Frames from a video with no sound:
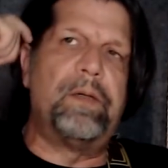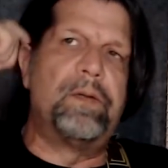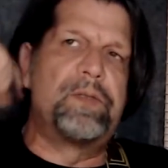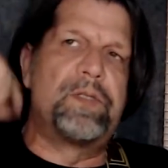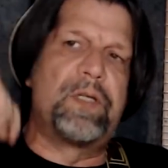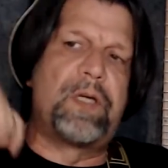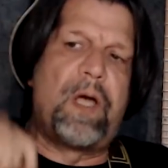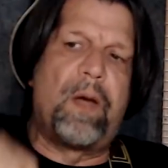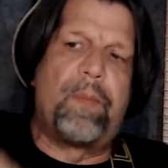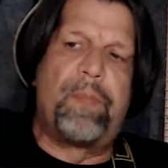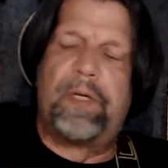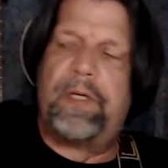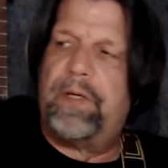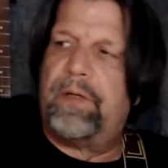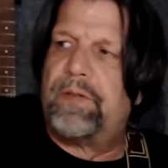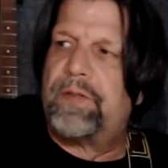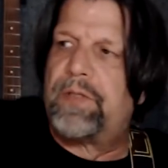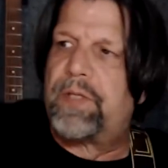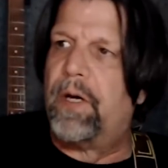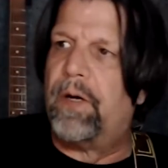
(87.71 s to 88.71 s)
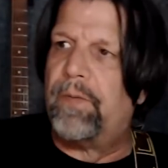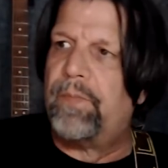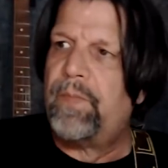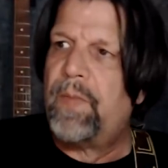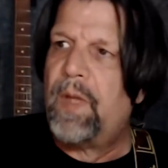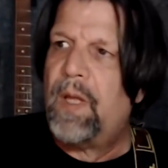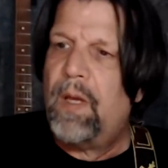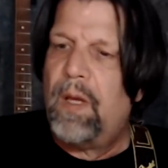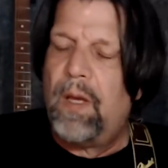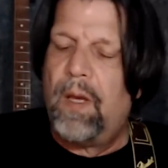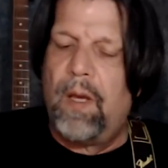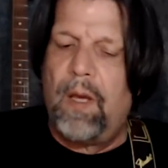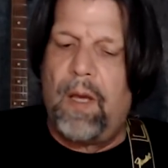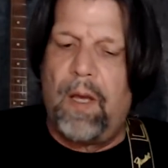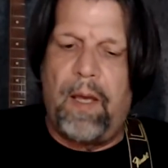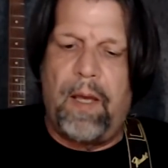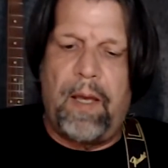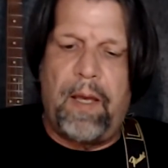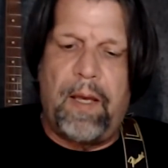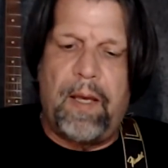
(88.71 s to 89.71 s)
That's a couple of years ago,
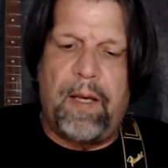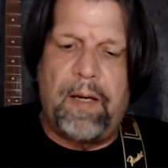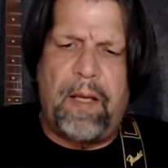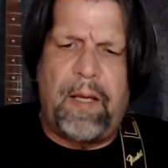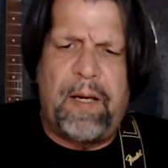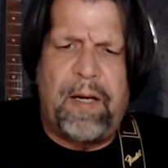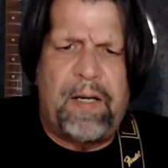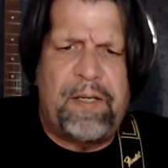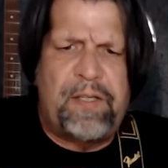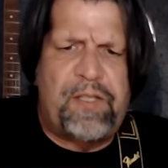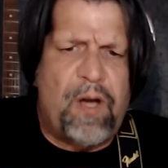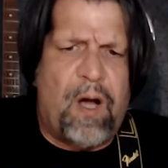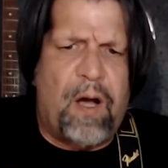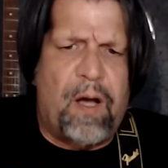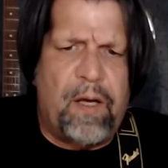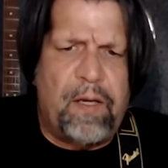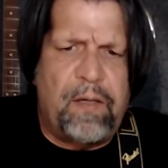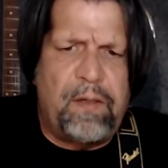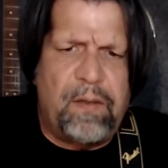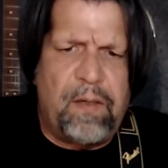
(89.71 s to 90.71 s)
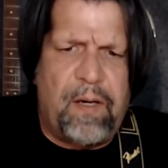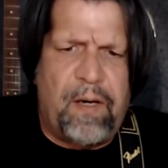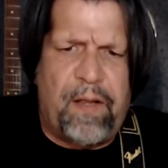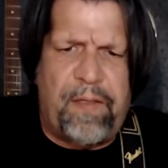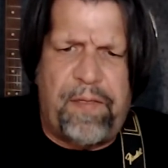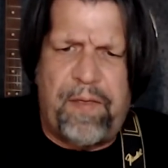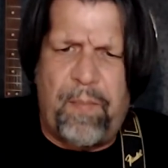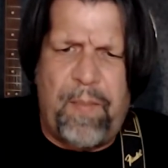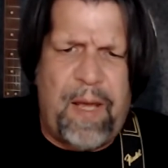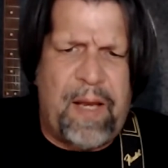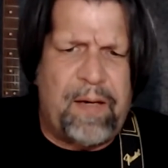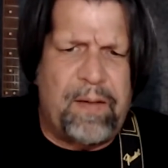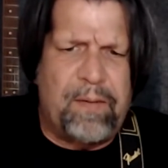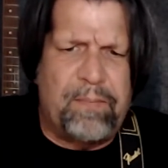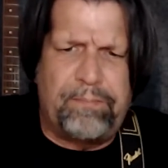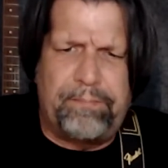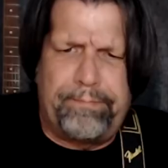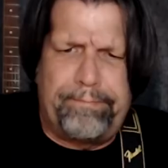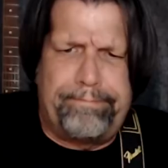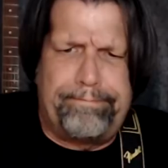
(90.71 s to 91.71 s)
and I saw it, and I thought, man,
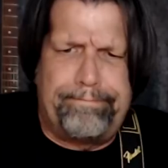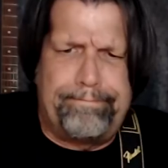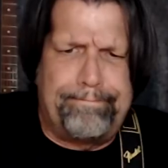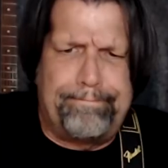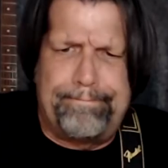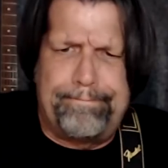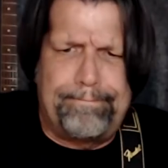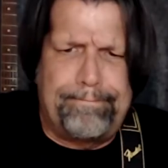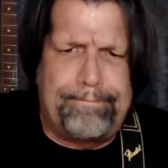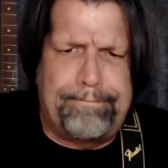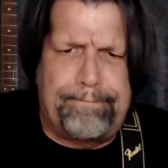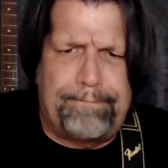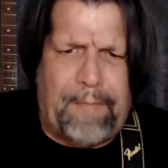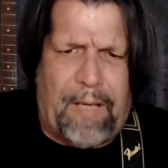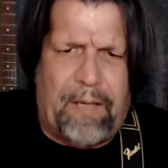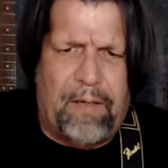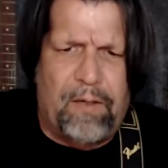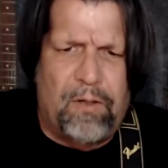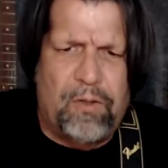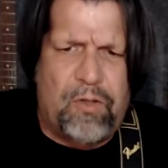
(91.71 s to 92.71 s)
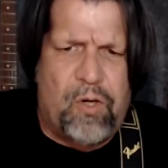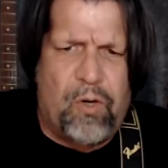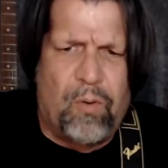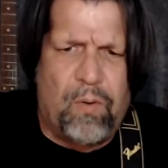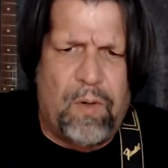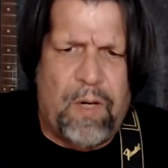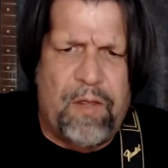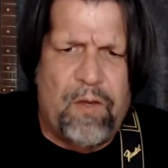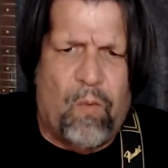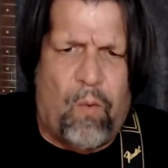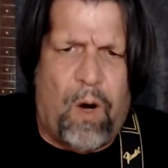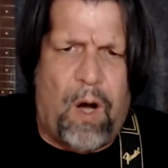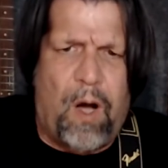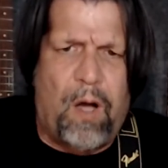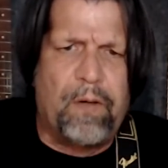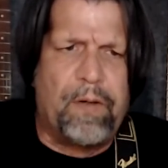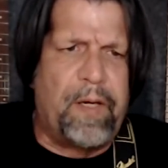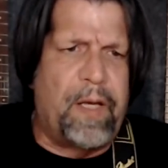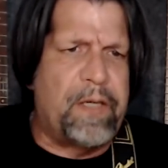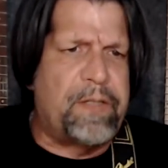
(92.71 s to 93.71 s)
that'll look cool on the
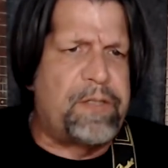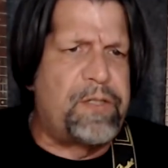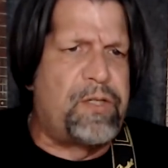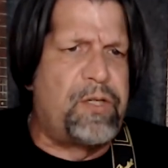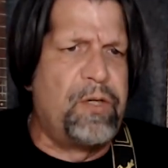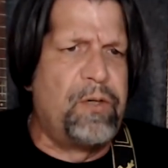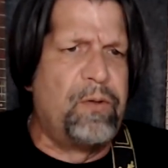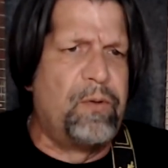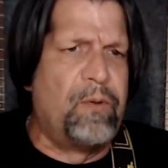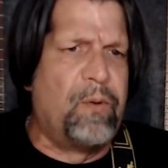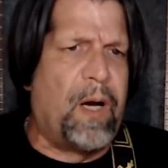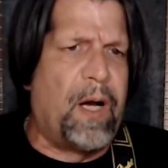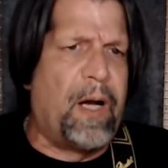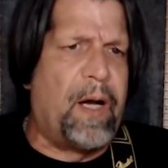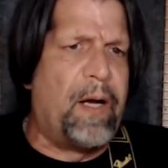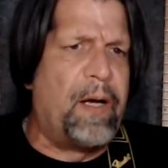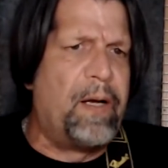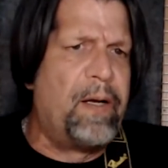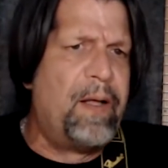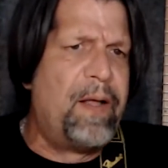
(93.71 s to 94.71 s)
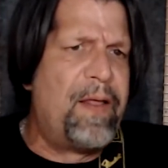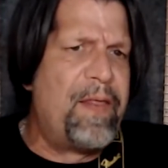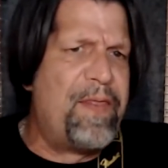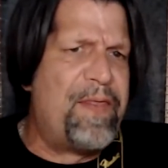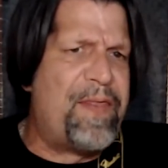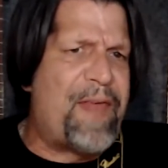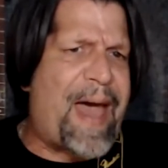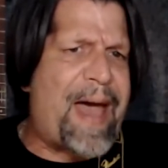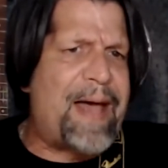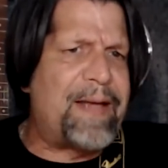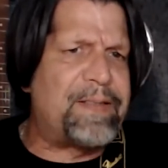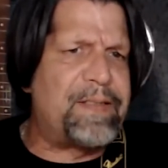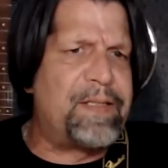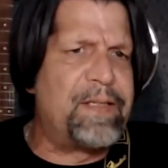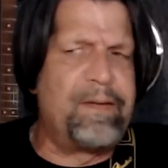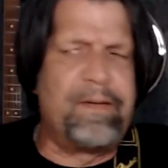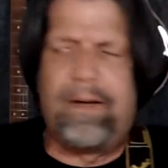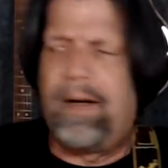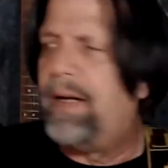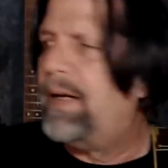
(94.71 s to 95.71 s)
wall next to that
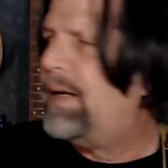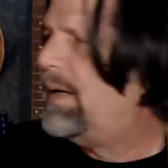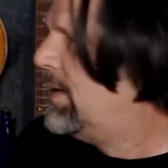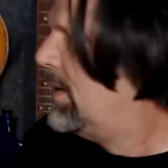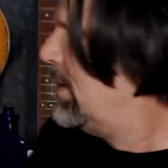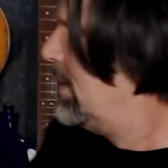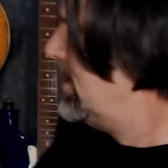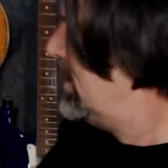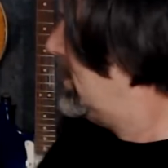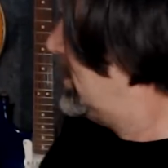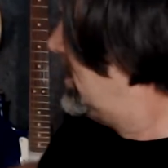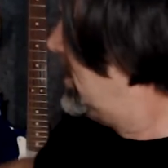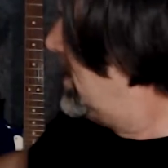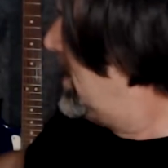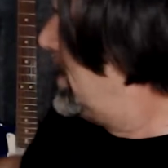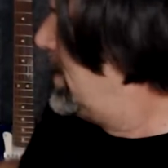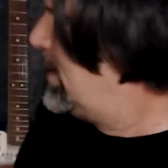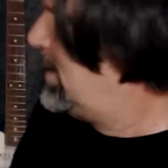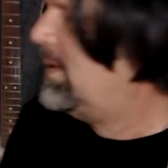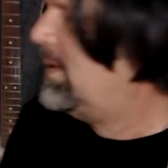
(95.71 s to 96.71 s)
right here, right?